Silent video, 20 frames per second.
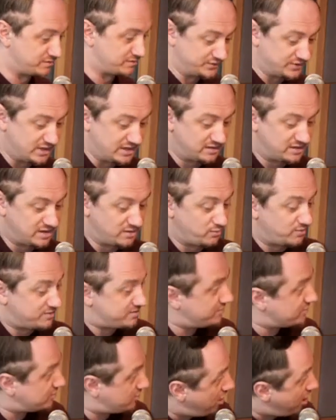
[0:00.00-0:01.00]
singing whether
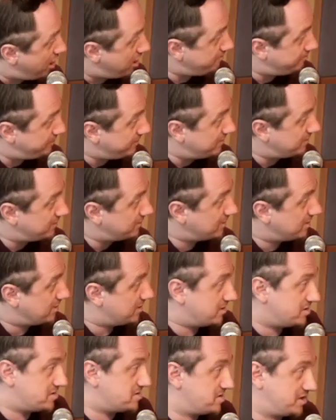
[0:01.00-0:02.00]
you're comping
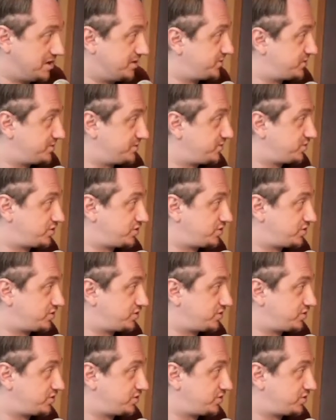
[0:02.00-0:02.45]
it's